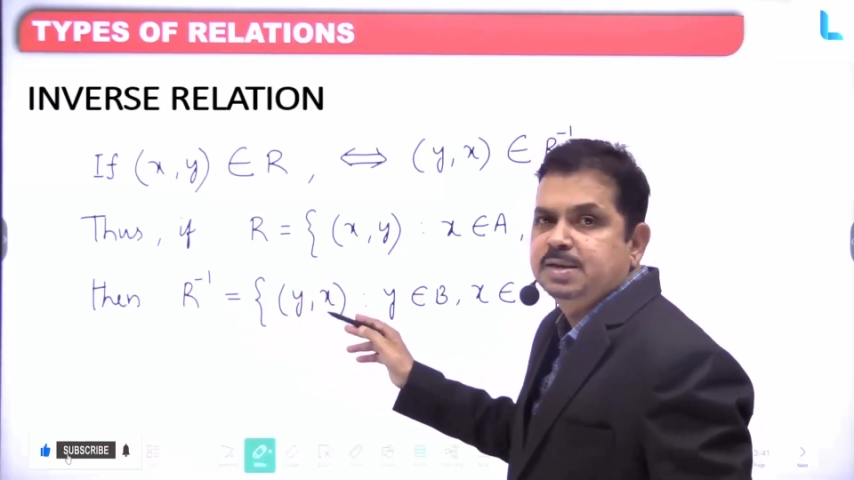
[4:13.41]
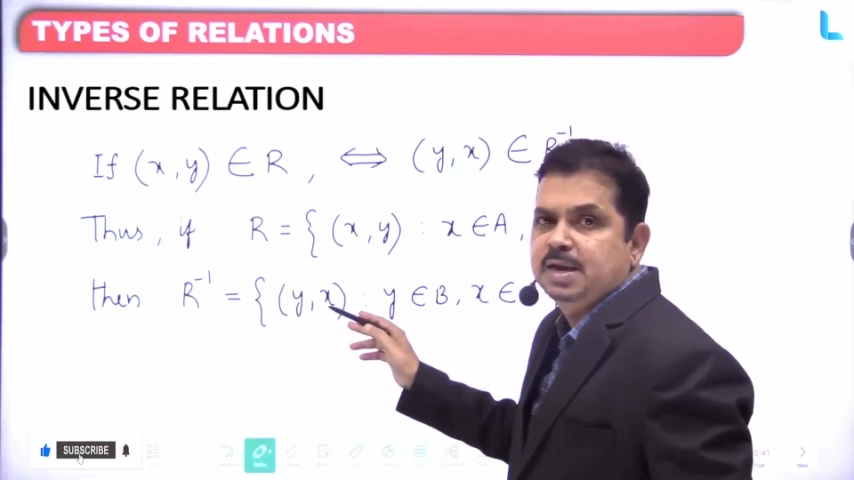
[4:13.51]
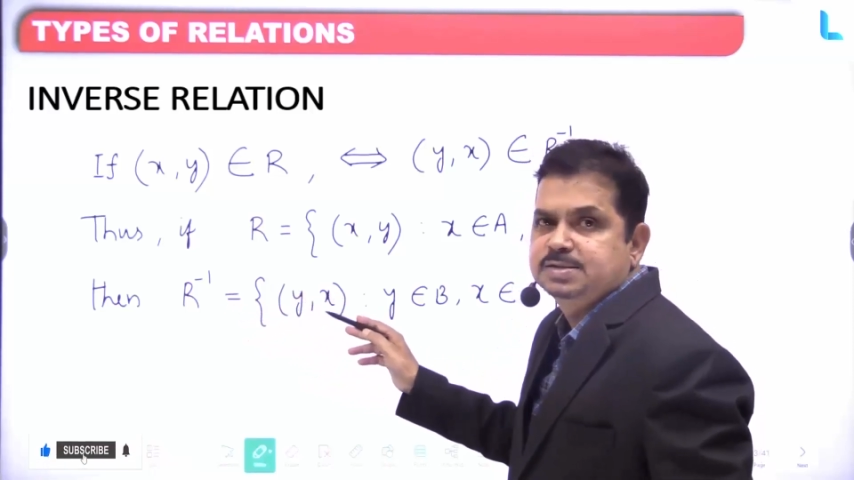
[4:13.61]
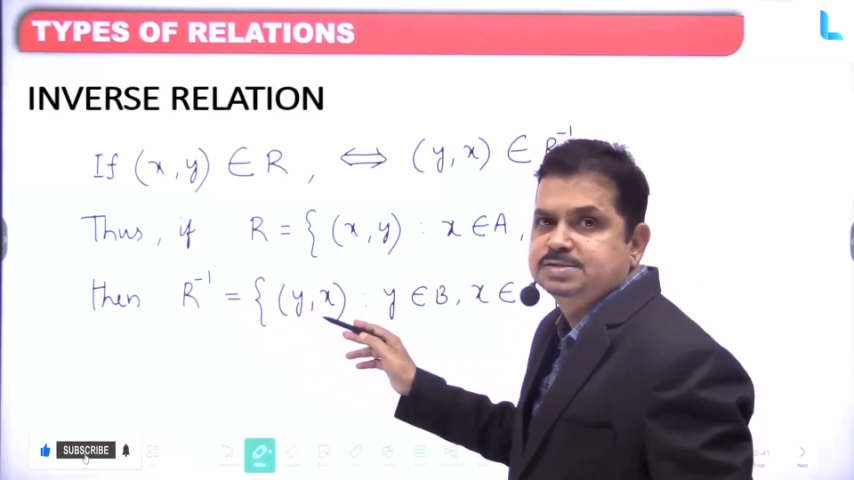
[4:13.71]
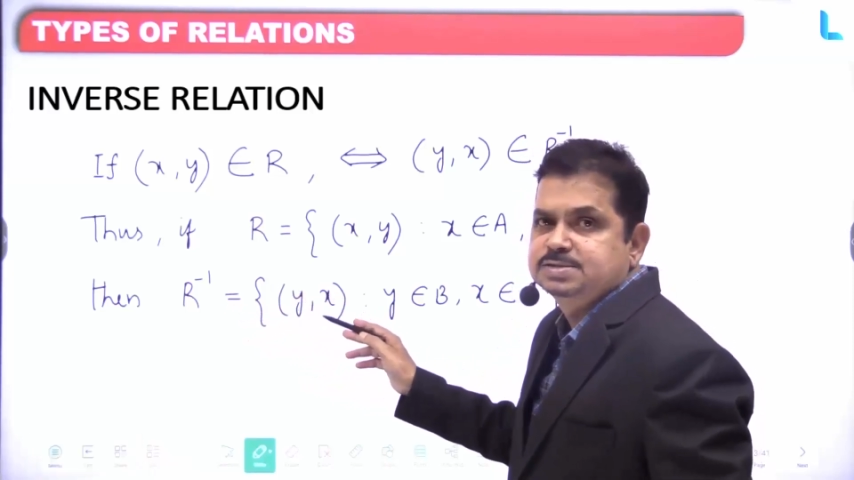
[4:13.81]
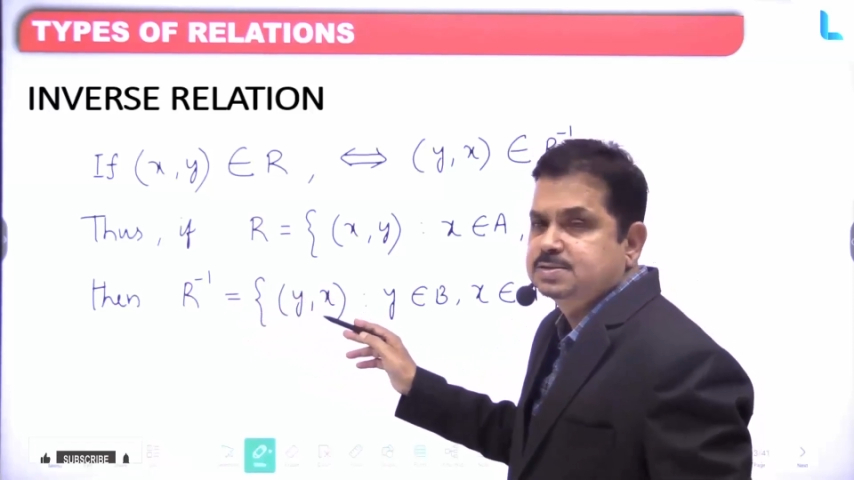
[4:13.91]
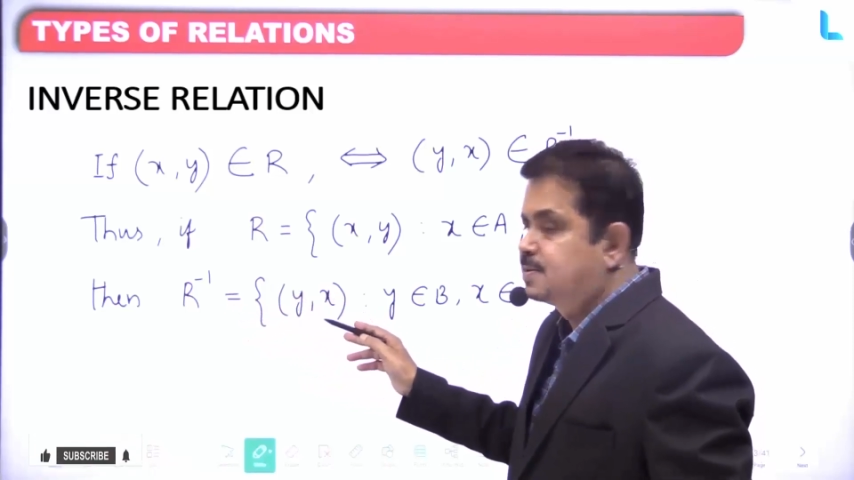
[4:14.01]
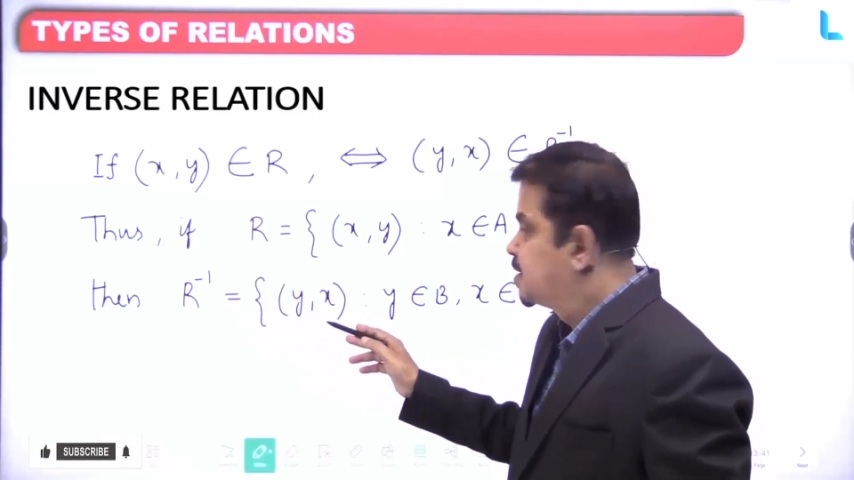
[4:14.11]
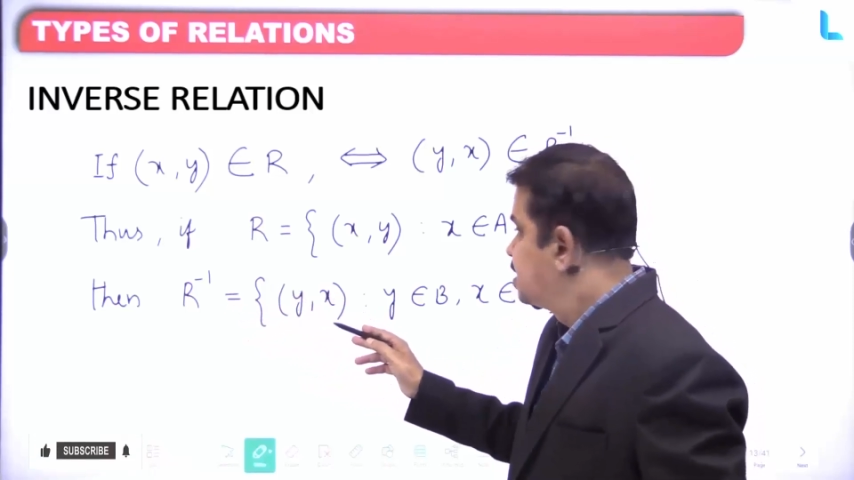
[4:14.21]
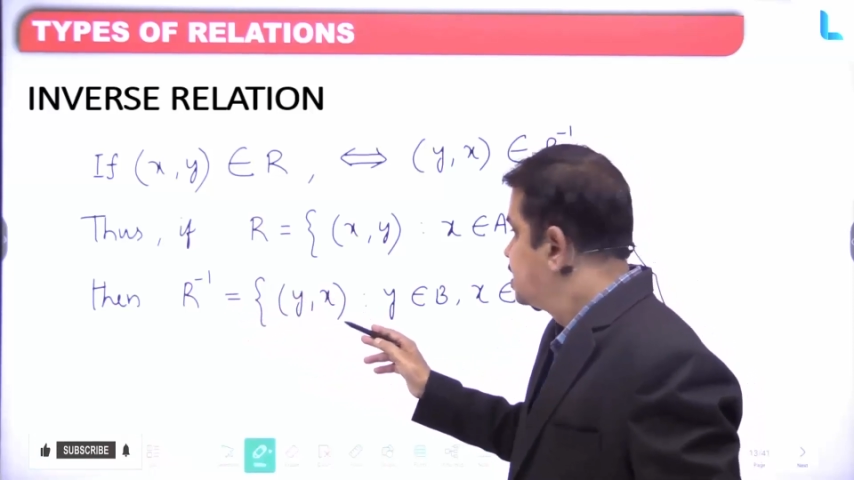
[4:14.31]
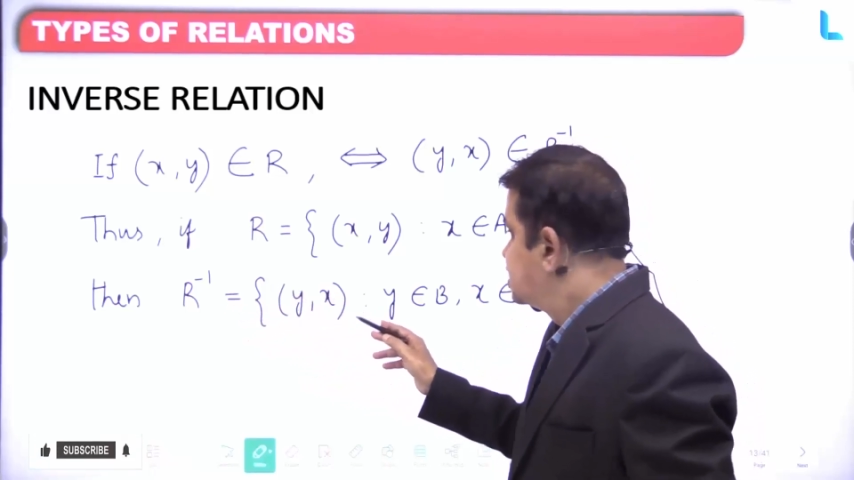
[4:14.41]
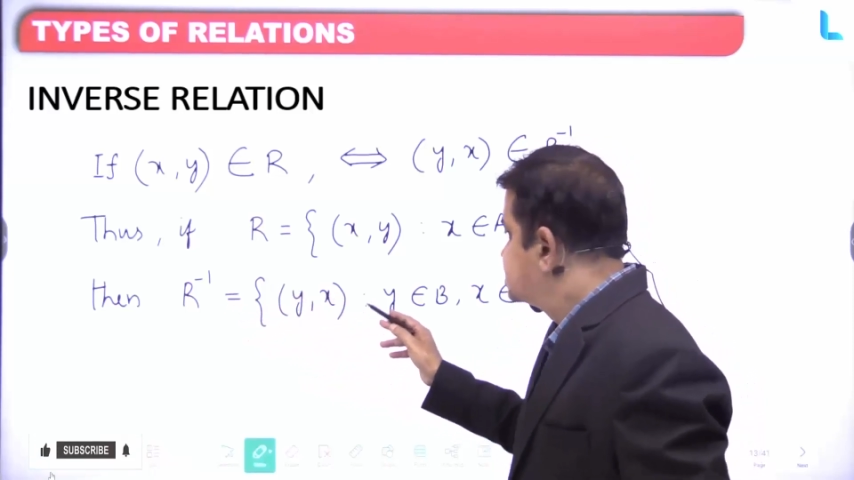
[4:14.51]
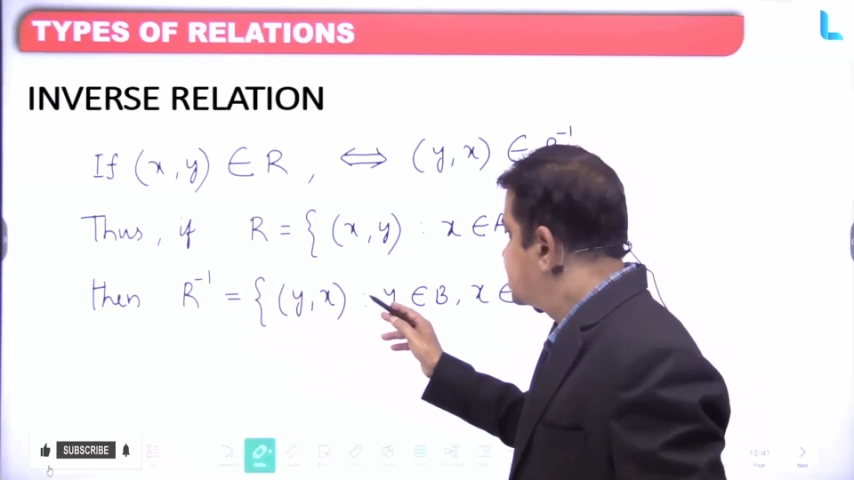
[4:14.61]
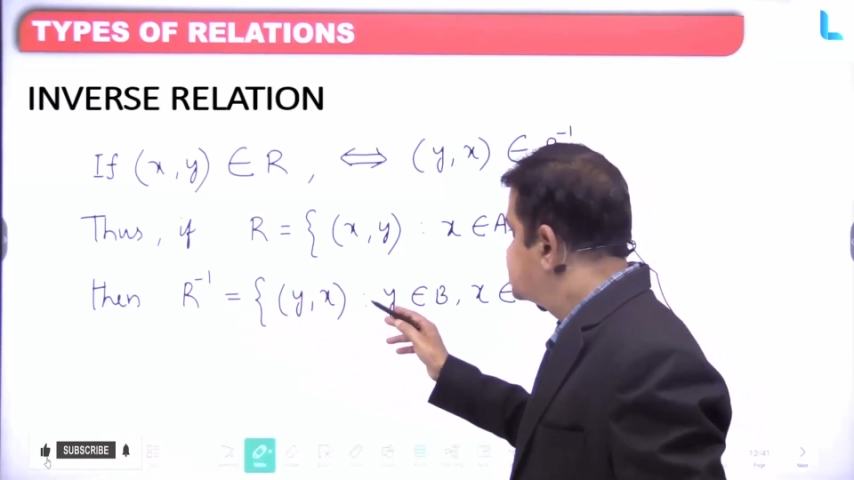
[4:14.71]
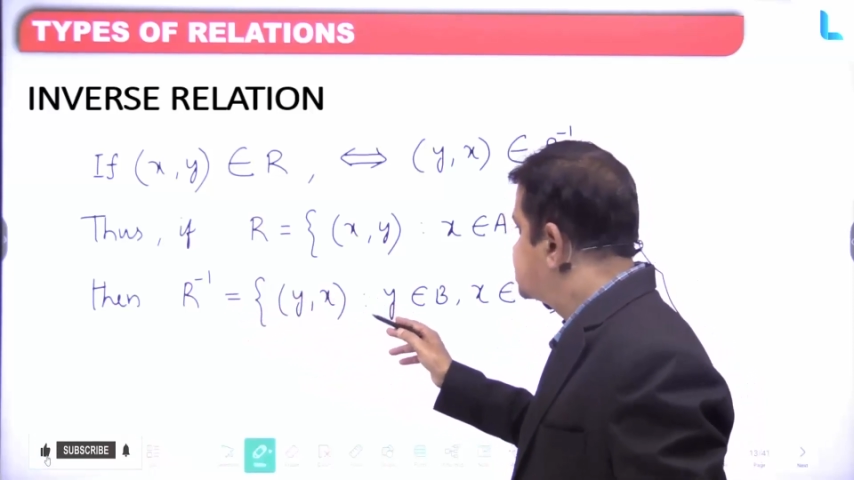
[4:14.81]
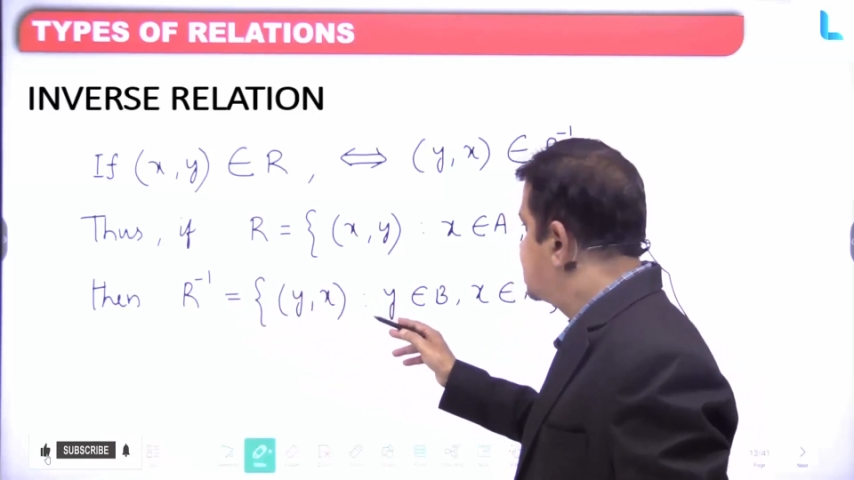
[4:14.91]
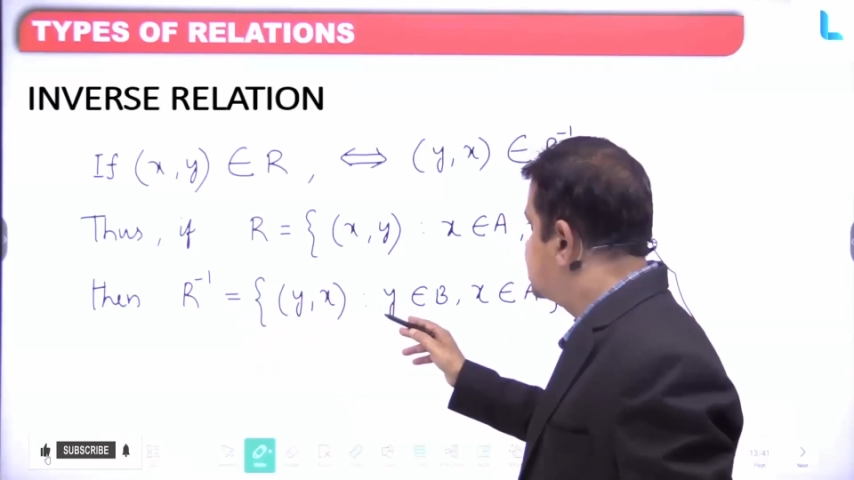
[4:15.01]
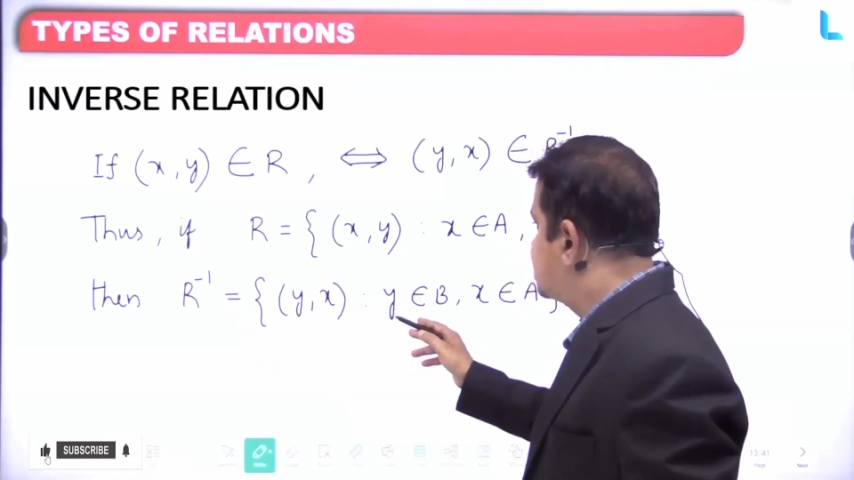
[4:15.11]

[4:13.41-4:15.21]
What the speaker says: x such that